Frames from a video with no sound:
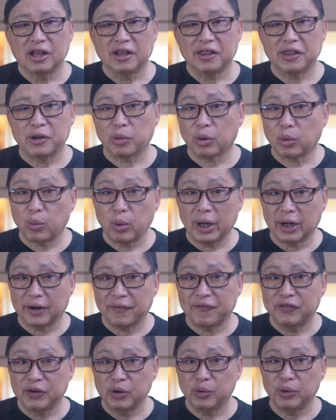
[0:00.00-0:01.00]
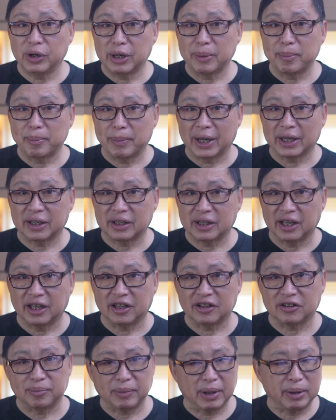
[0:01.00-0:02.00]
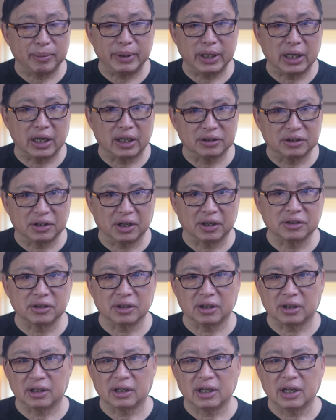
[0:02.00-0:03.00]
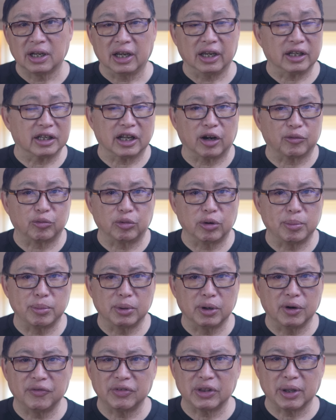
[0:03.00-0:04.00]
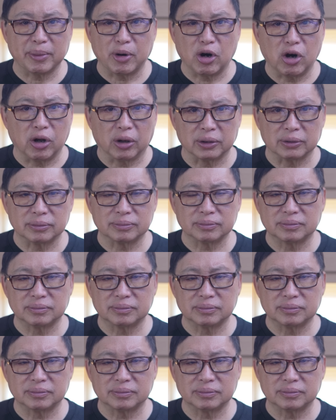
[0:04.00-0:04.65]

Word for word: There were quite a few in my case, maybe a dozen, and I removed them all.